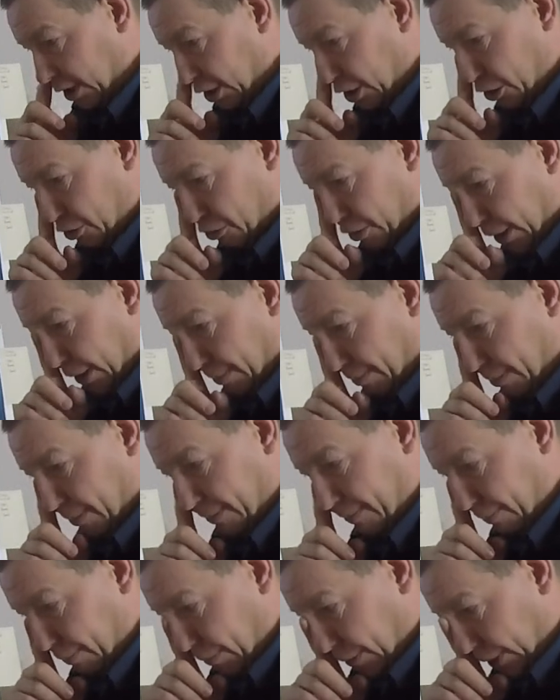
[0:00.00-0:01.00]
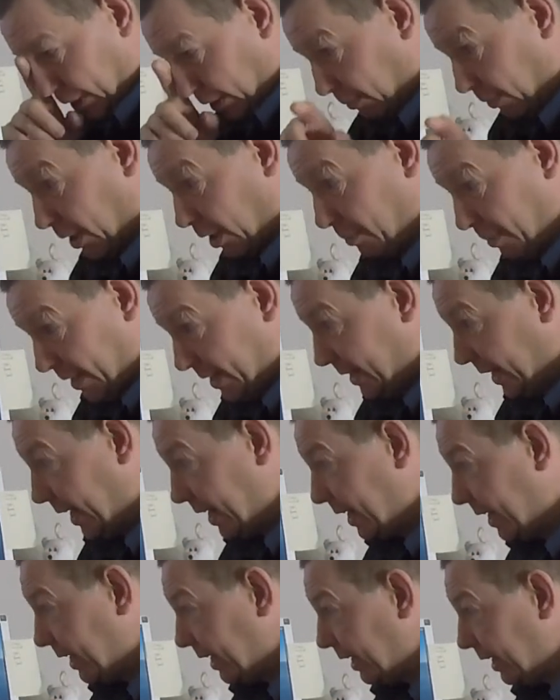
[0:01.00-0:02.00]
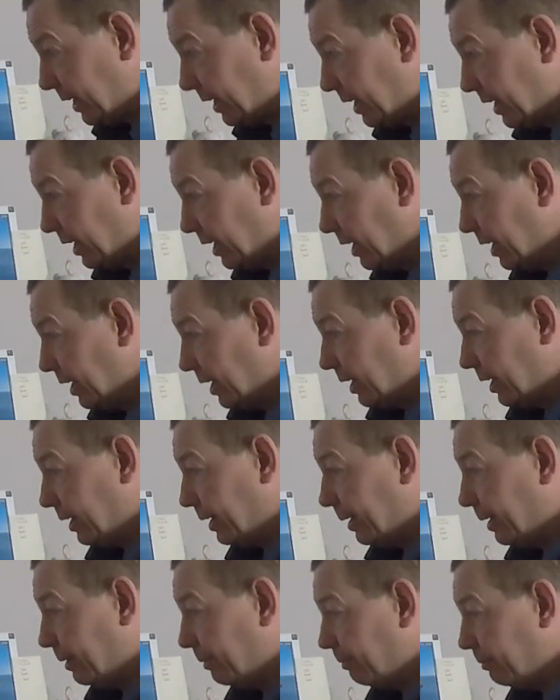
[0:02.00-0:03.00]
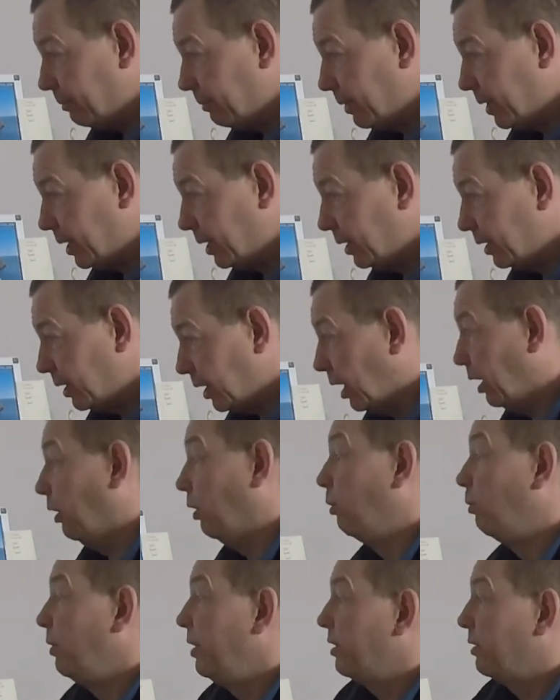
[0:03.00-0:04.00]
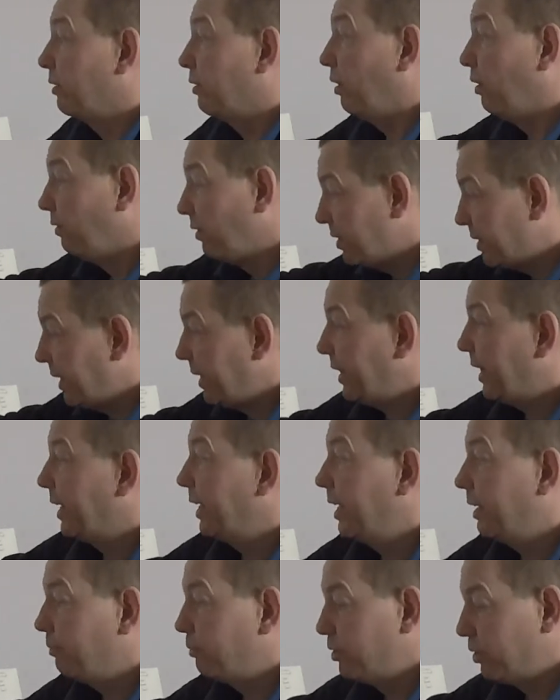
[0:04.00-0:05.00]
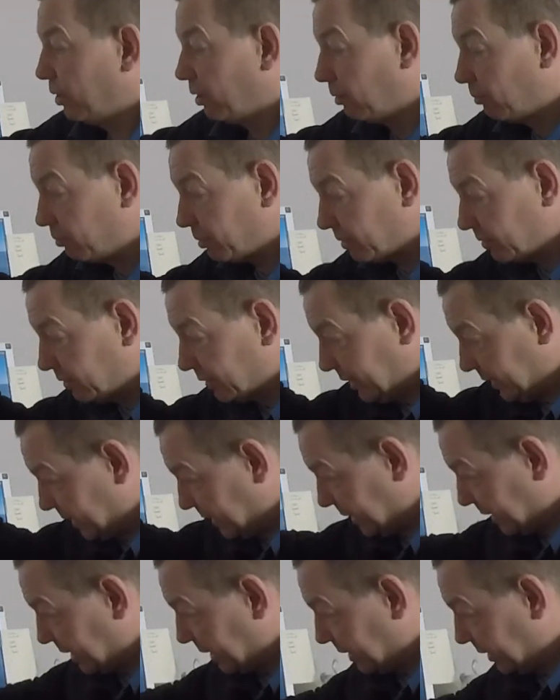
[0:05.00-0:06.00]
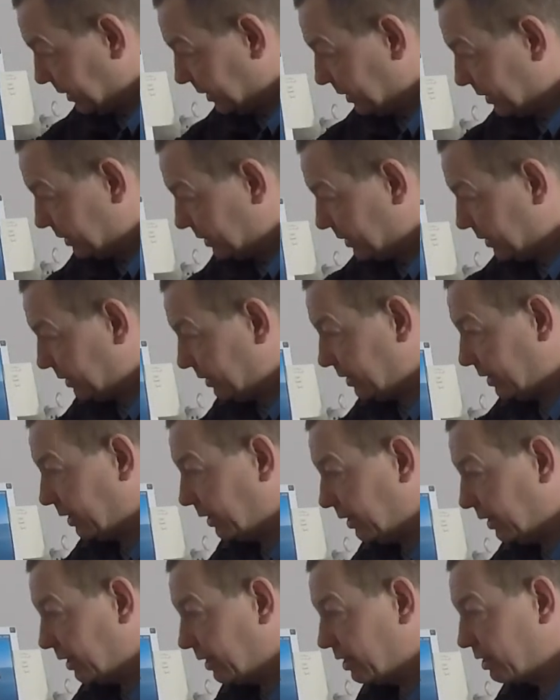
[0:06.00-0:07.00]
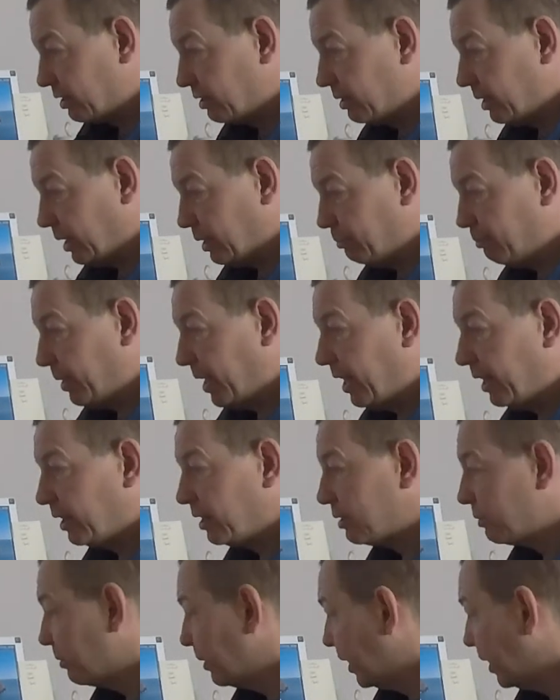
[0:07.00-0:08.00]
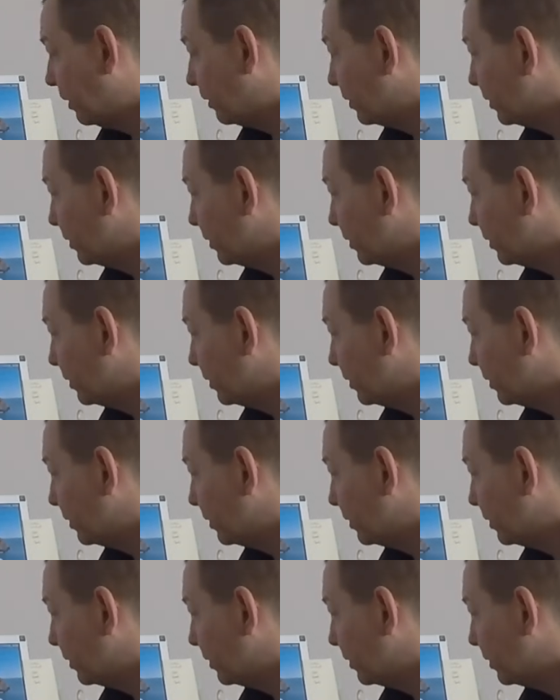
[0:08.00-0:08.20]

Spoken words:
trip that I'm going to be taking, along with obviously the laptop and this pad as well.